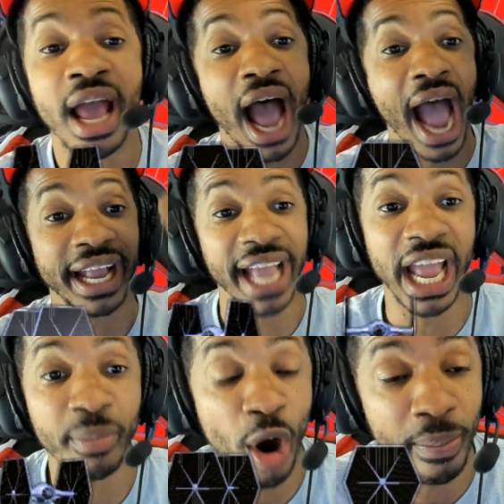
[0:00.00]
I
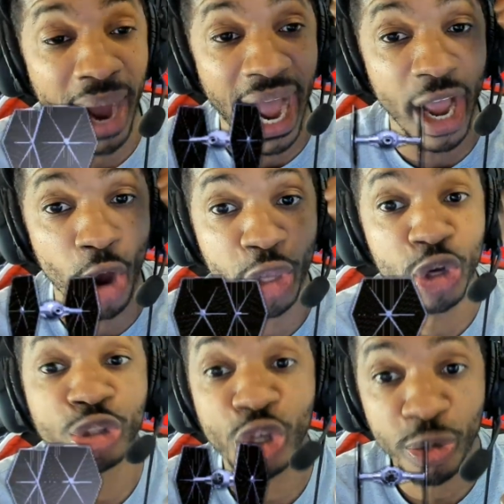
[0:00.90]
game on my
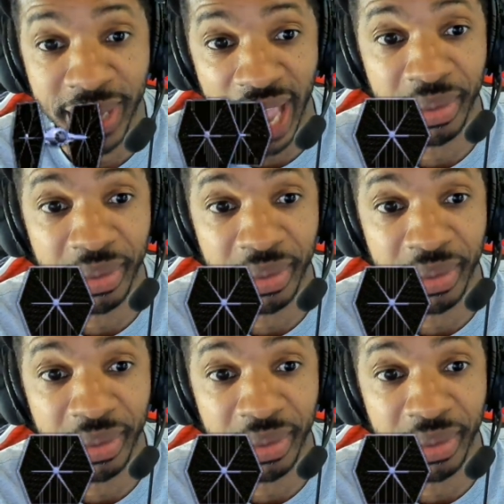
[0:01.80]
YouTube gaming